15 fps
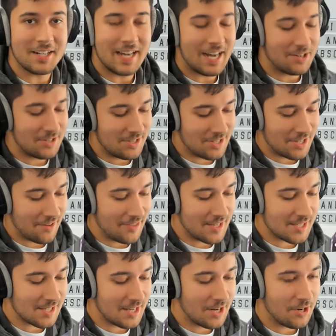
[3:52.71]
How do you turn
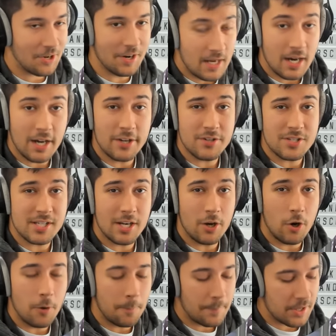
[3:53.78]
this thing on? I don't see an
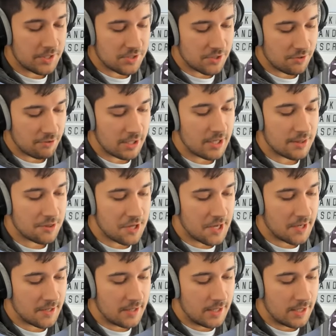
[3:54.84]
on button or
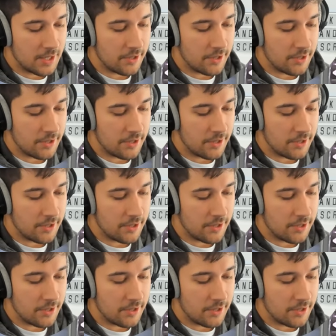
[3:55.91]
anything.